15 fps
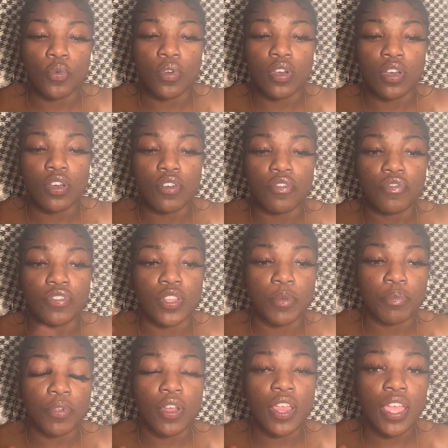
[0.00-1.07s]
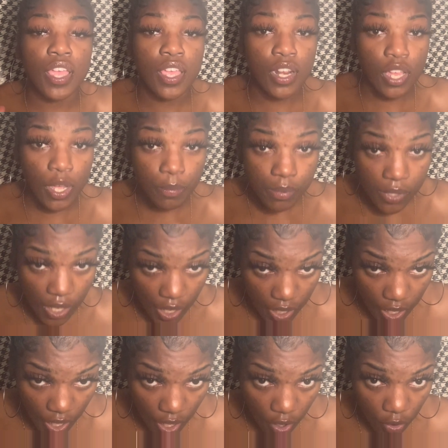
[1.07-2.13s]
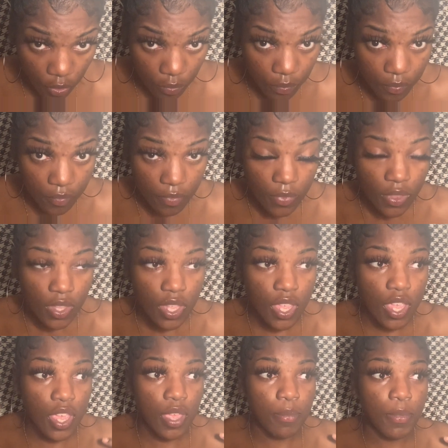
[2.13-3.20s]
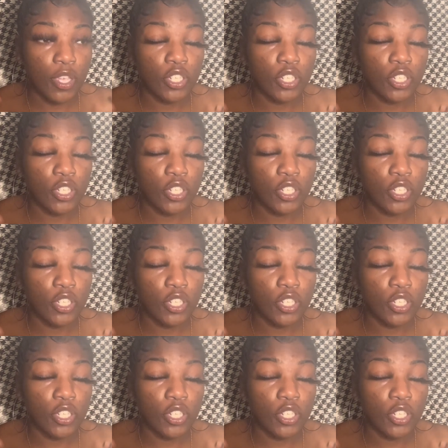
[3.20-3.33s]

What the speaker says: will flip your head upside down and make